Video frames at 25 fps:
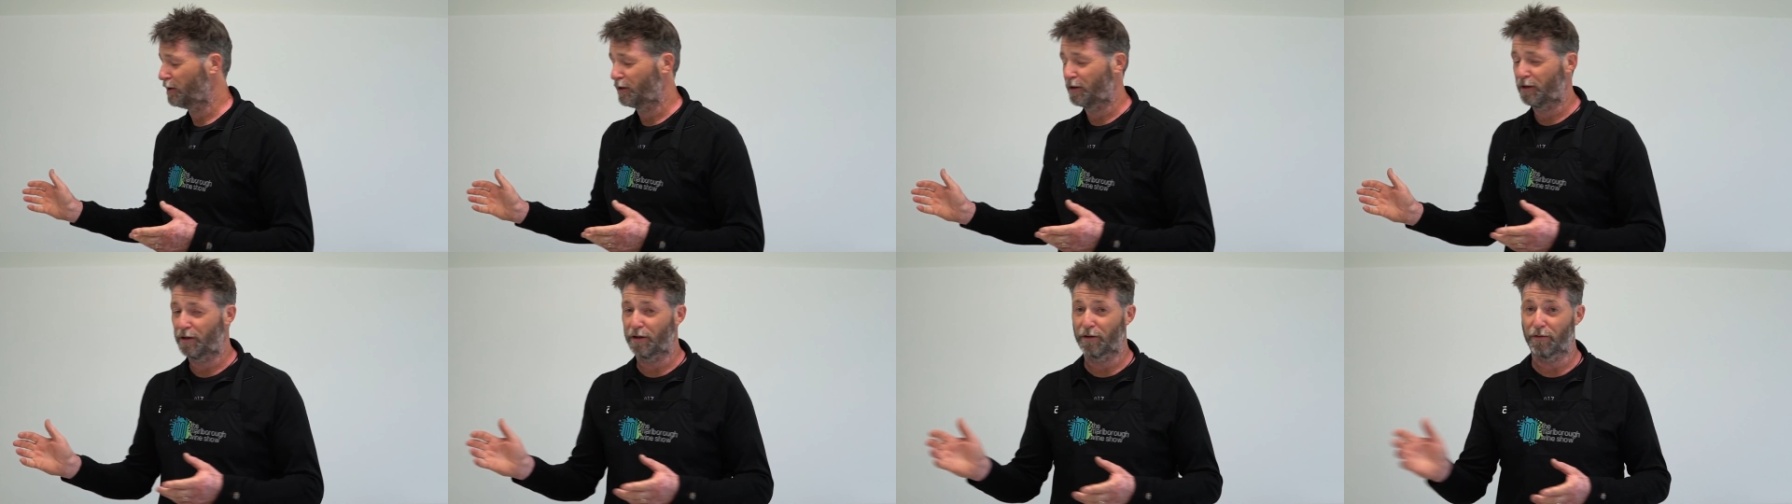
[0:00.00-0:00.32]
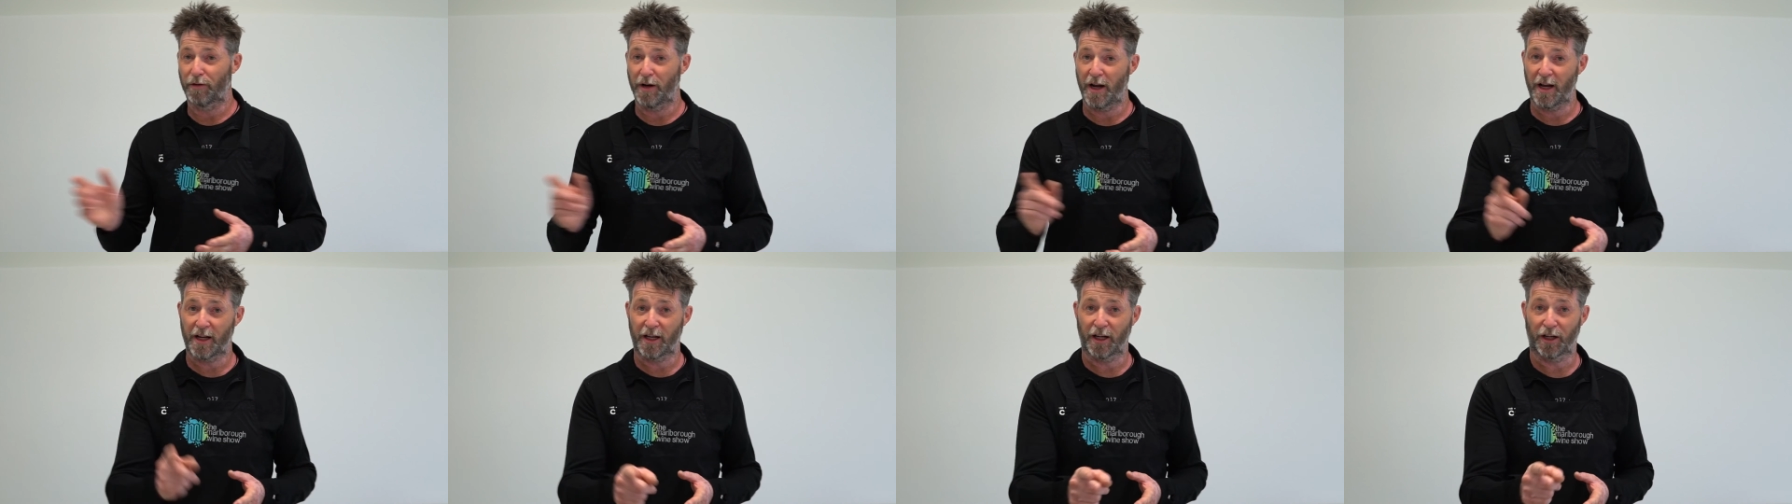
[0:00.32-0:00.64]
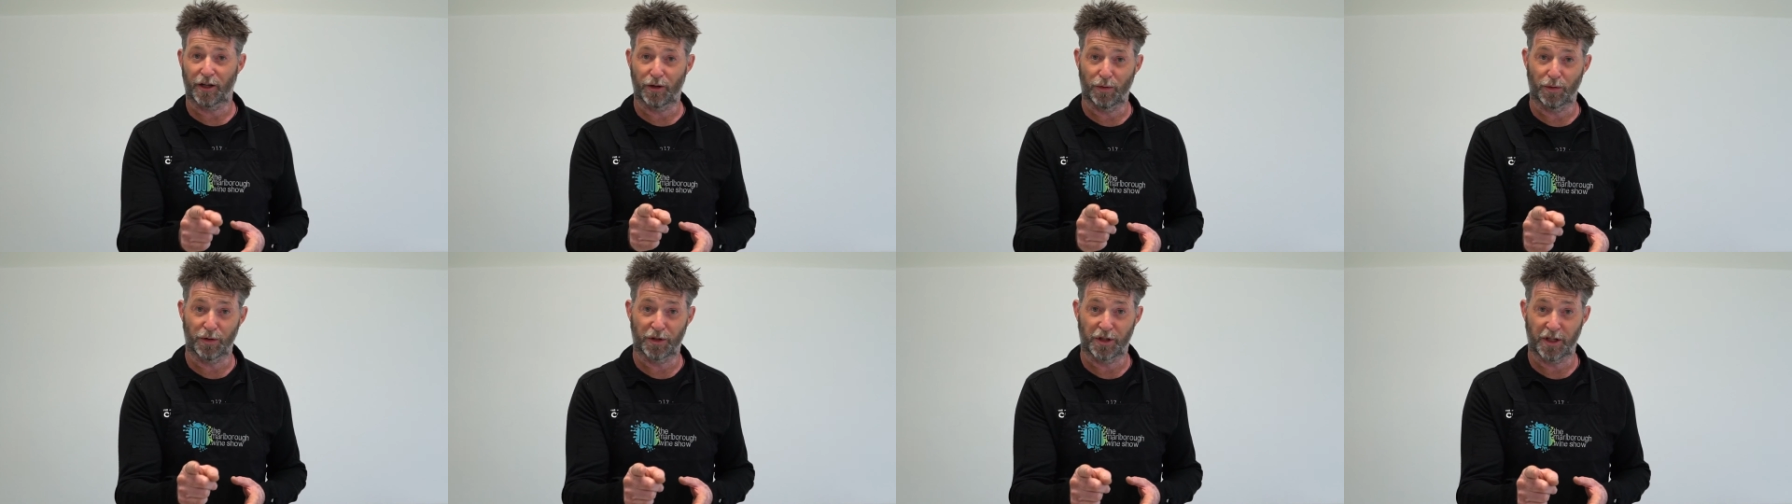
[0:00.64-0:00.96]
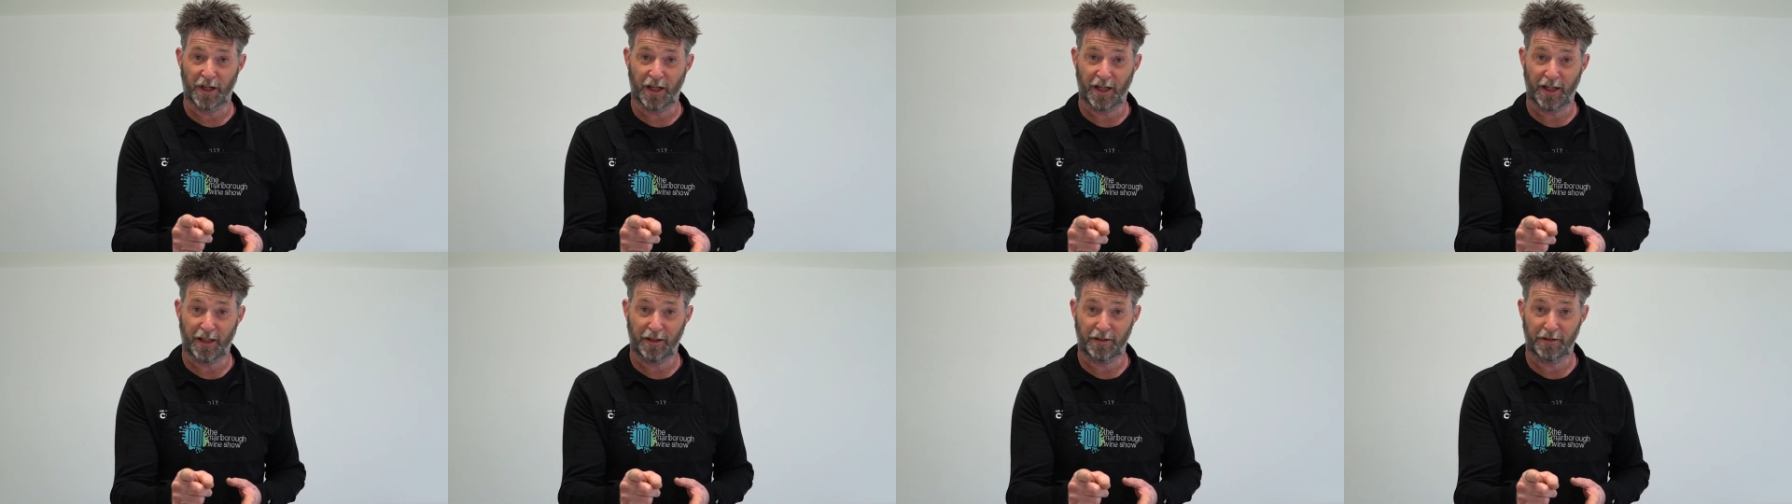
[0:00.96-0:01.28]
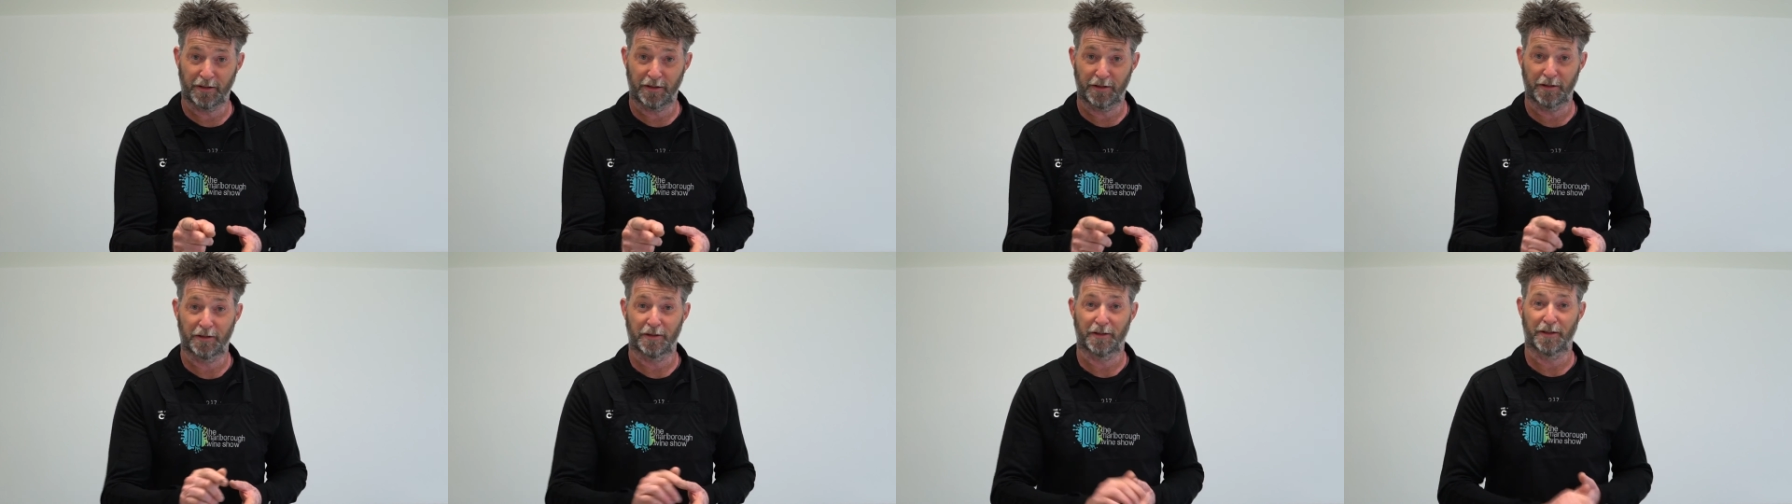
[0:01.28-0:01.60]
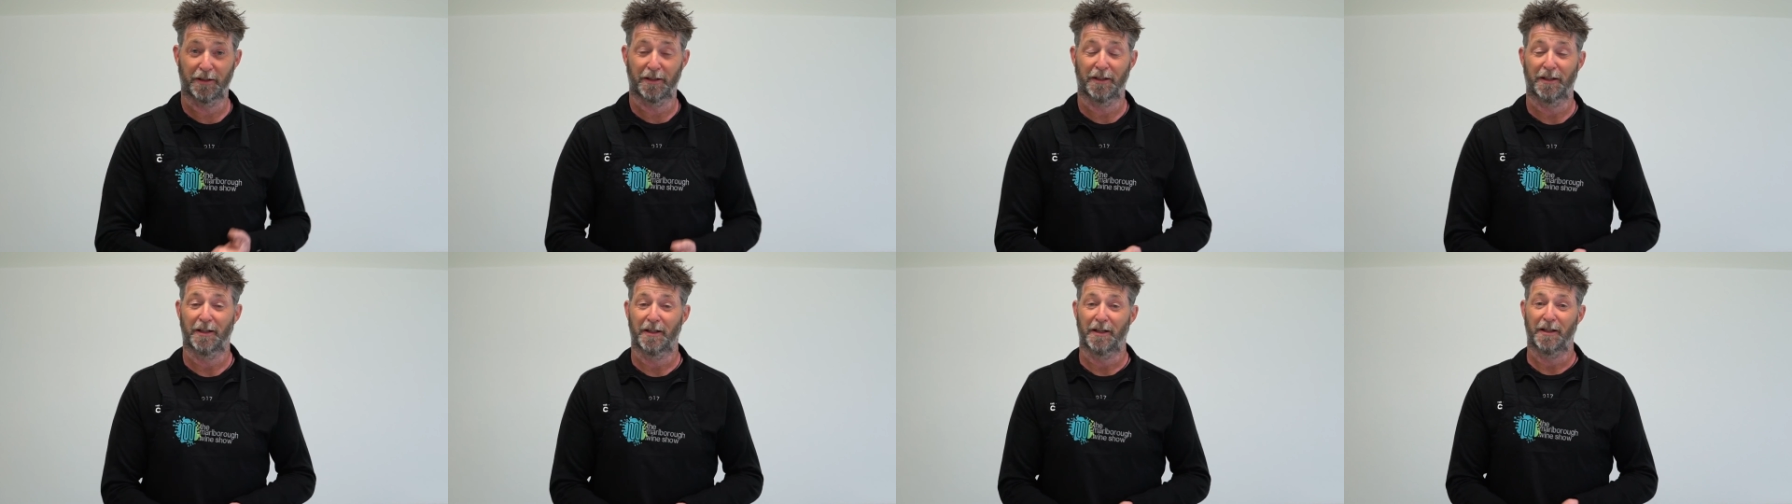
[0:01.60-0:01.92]
Karaka cuisine,
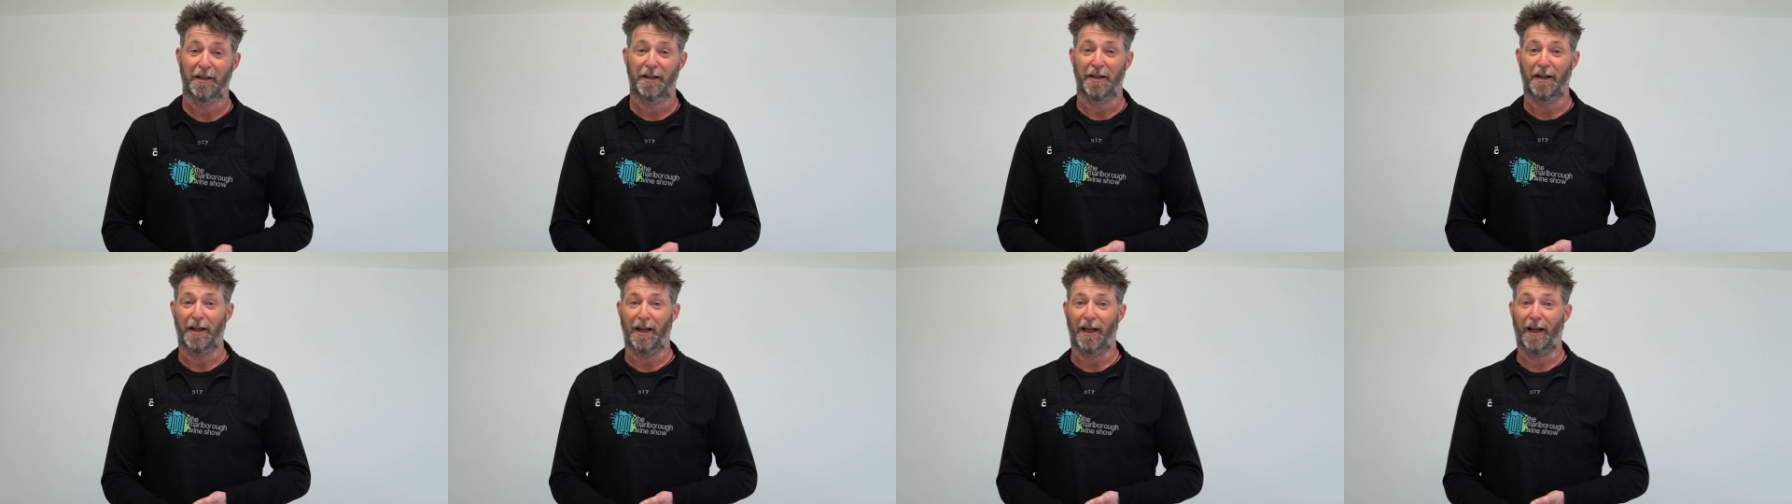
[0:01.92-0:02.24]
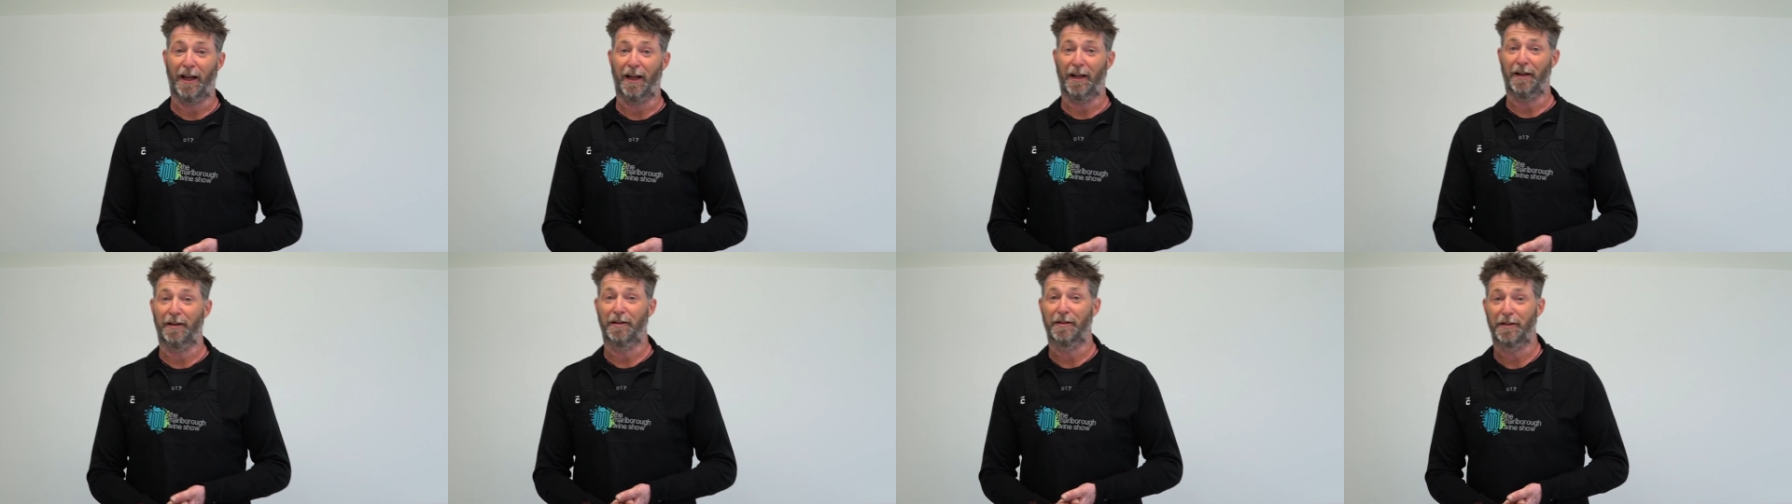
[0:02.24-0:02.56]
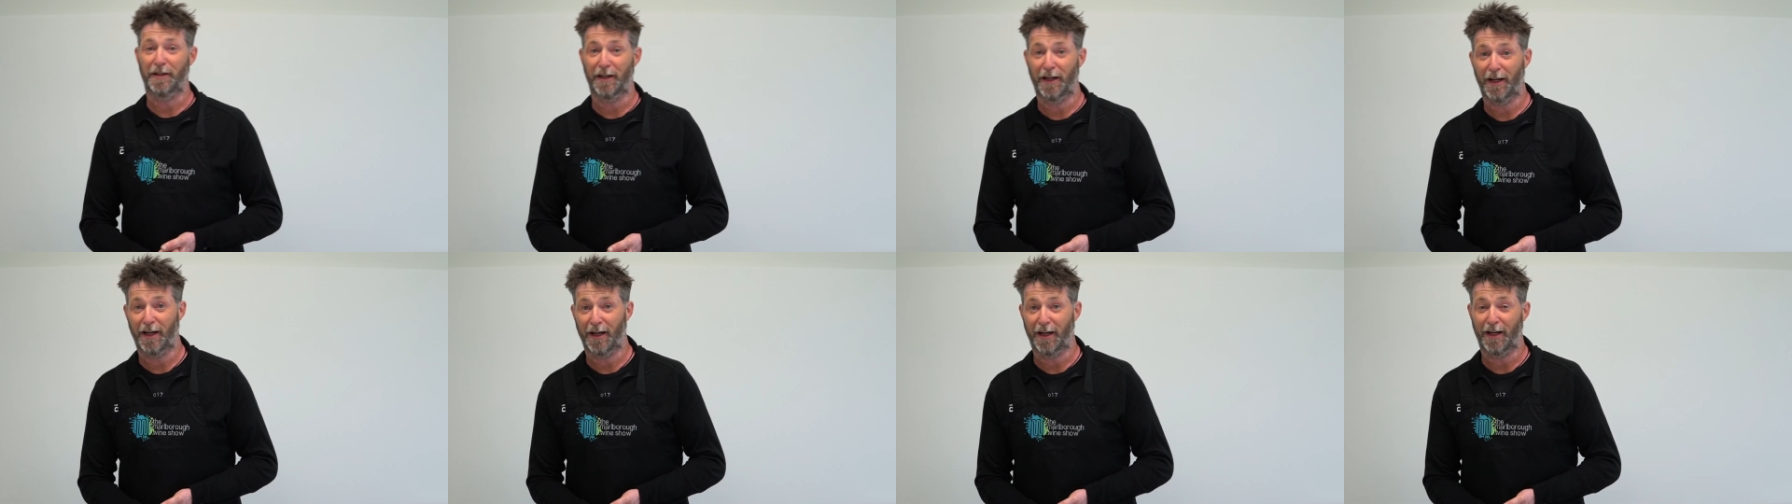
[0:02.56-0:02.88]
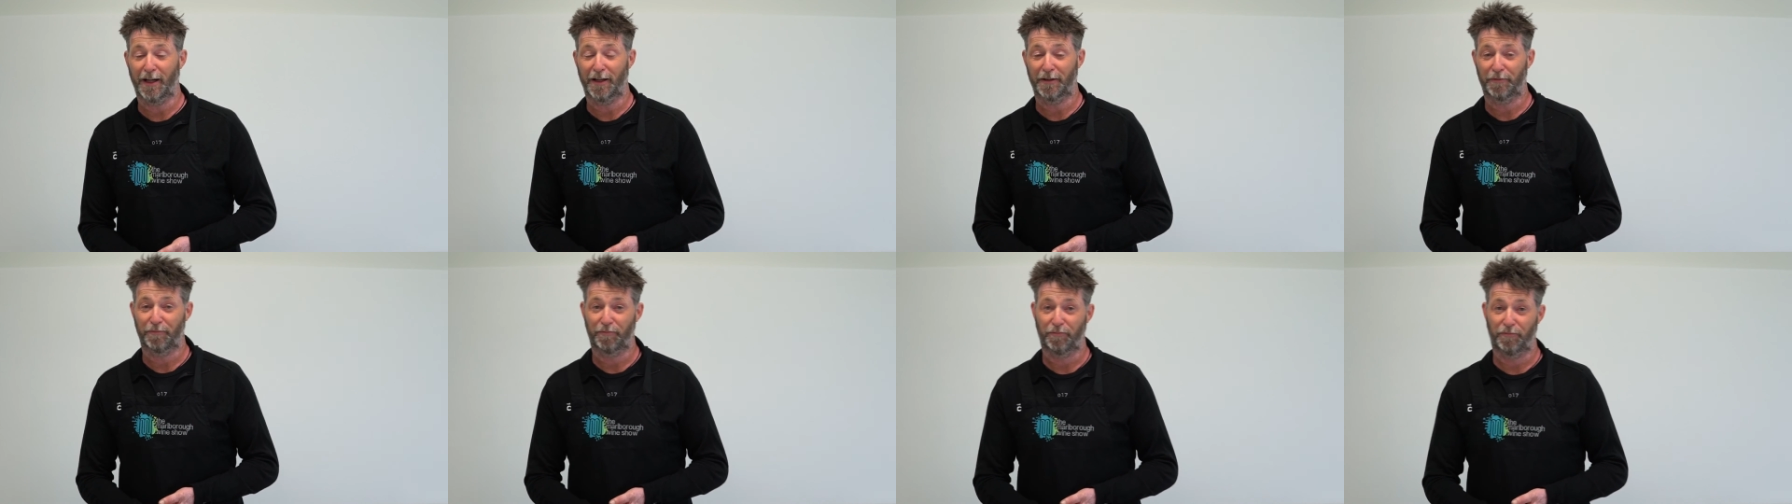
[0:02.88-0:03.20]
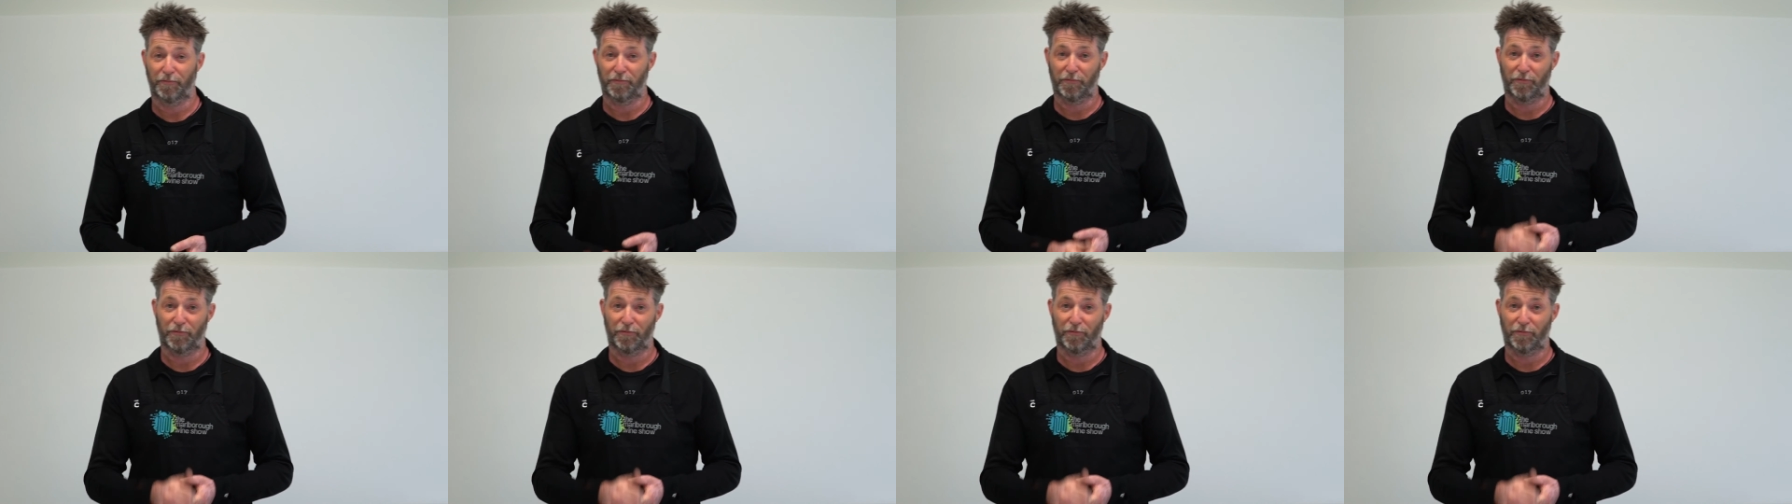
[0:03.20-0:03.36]
and